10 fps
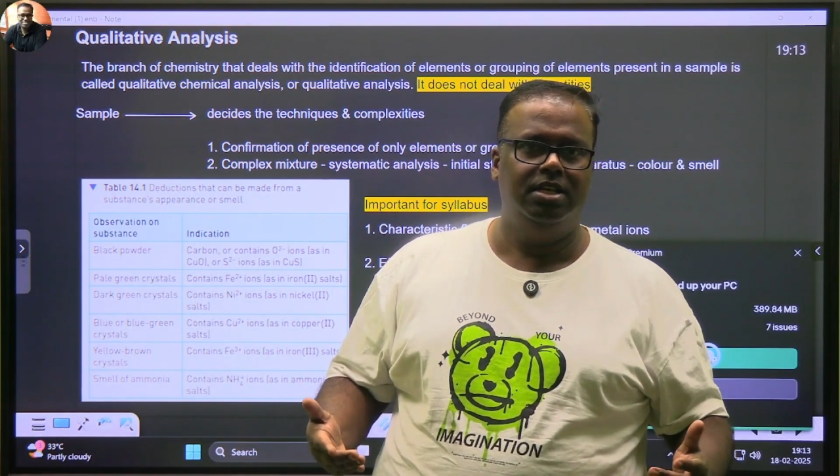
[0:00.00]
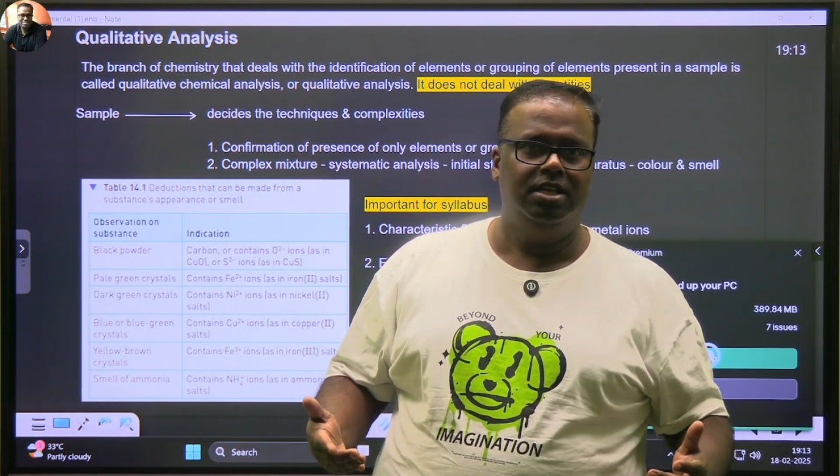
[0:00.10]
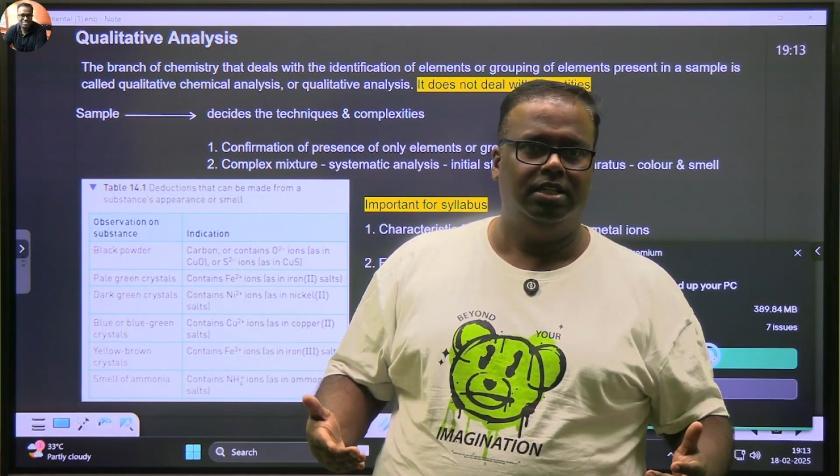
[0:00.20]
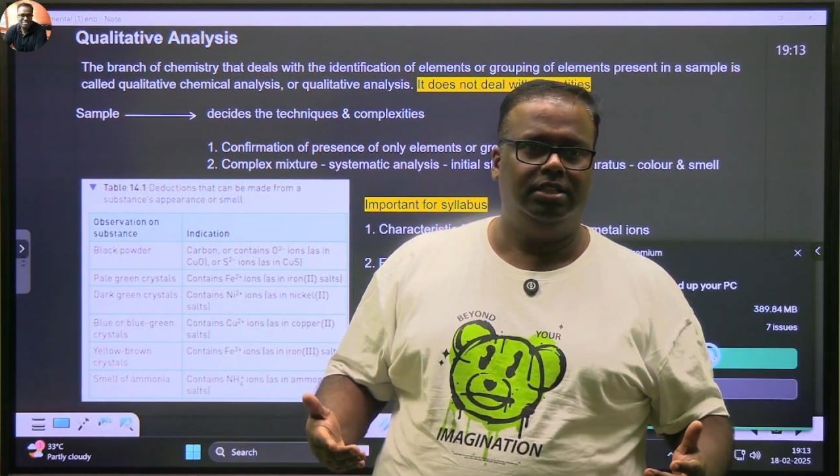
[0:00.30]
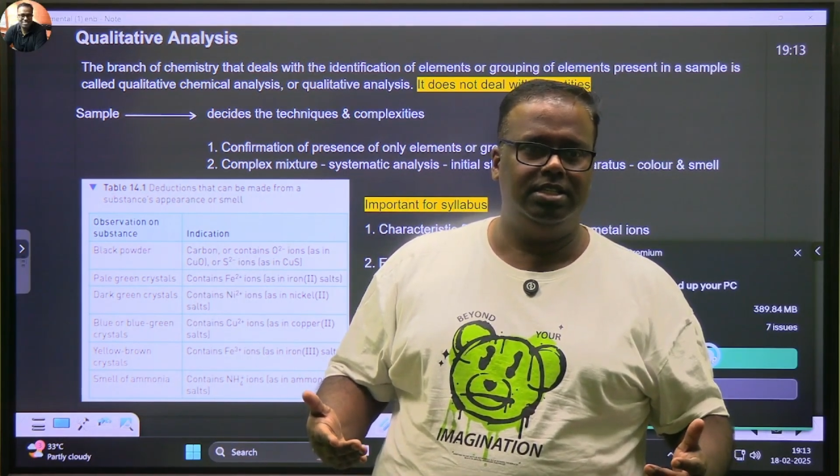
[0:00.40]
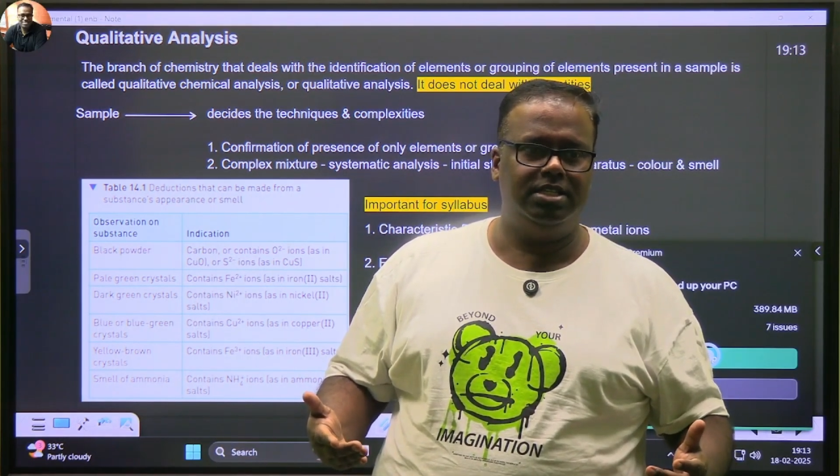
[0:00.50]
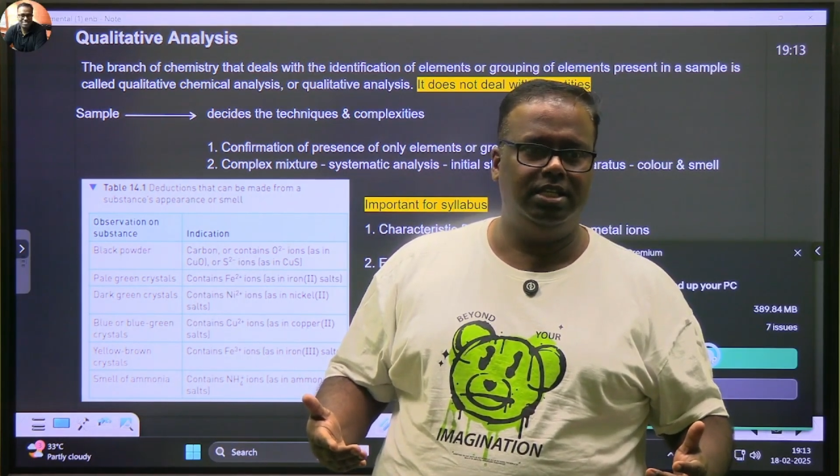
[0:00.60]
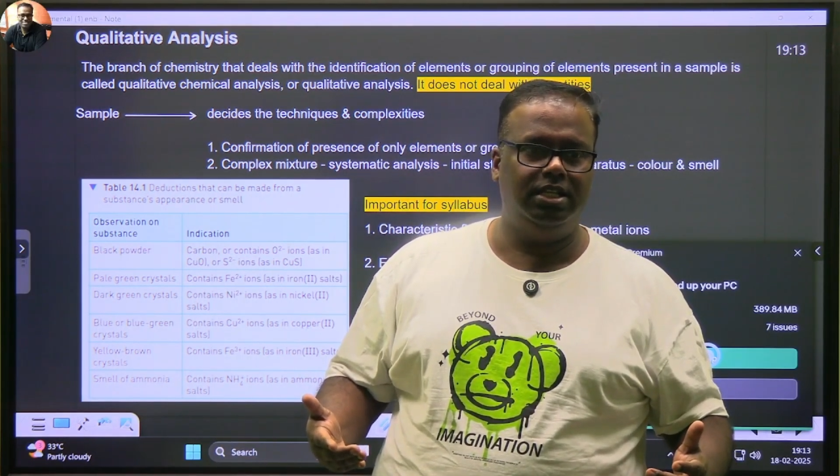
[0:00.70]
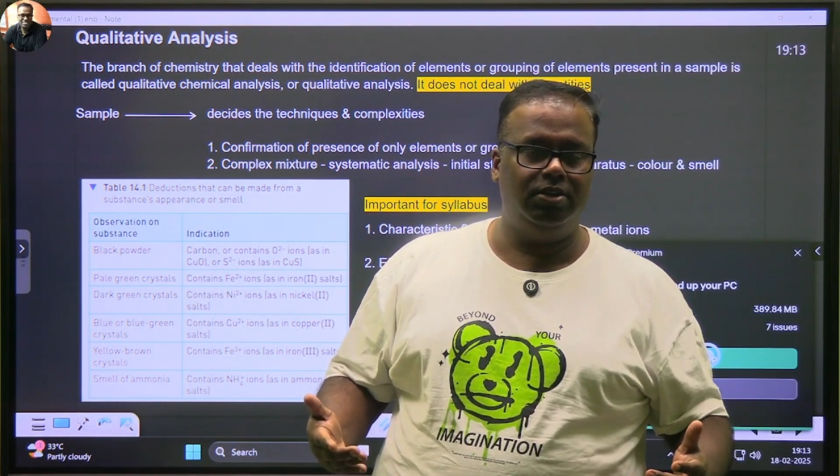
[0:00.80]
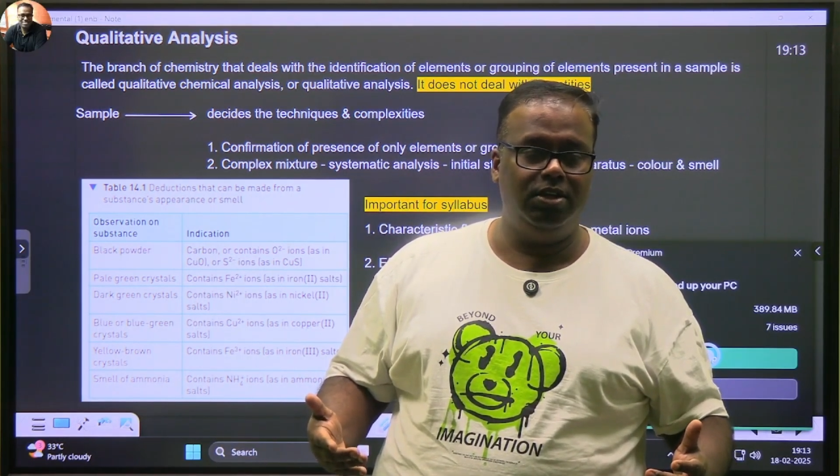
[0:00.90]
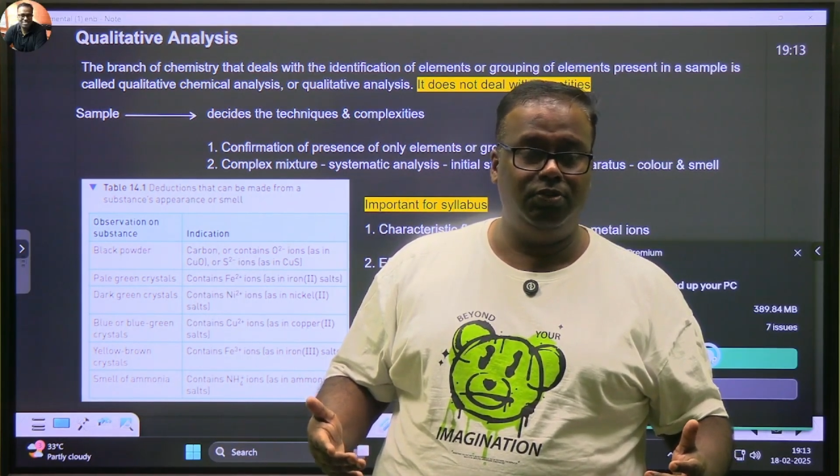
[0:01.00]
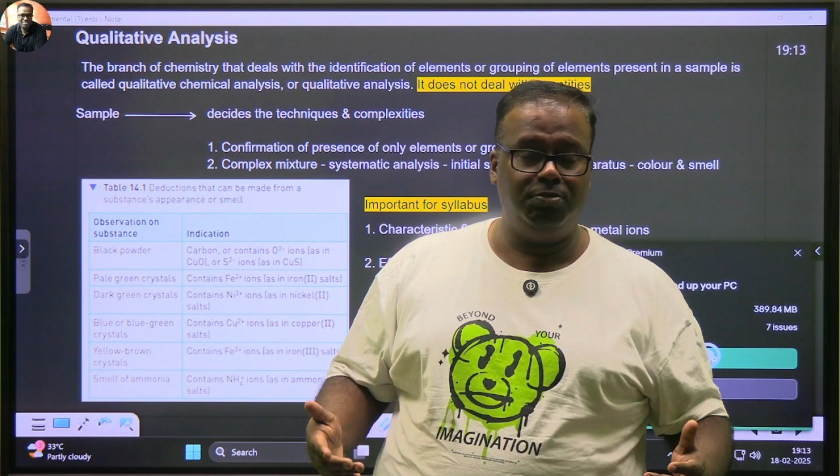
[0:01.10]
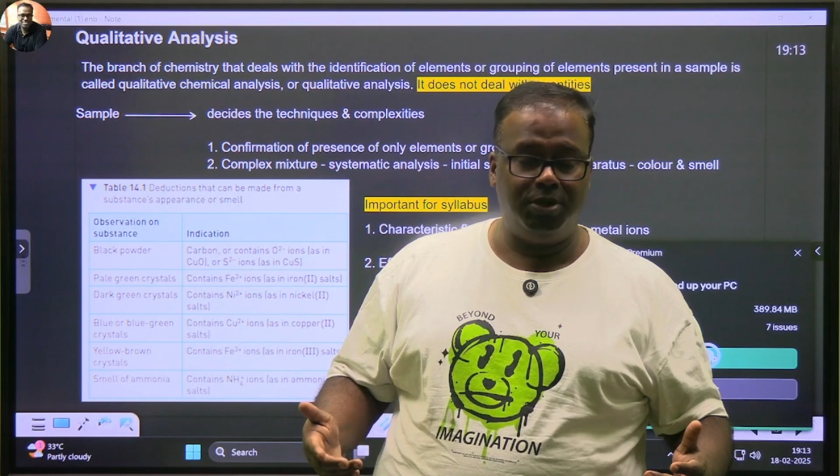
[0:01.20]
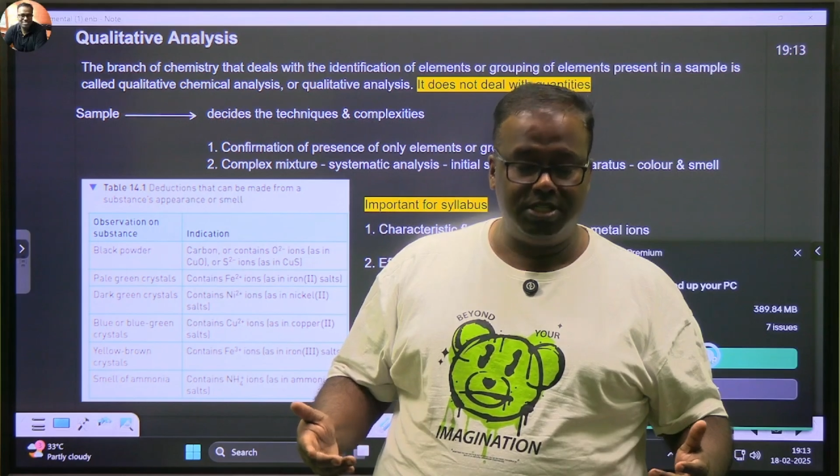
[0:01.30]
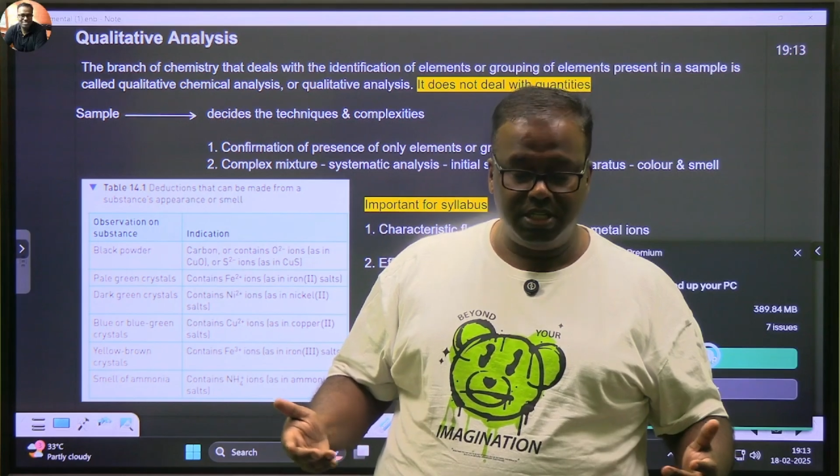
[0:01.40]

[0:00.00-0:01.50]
they say that if a person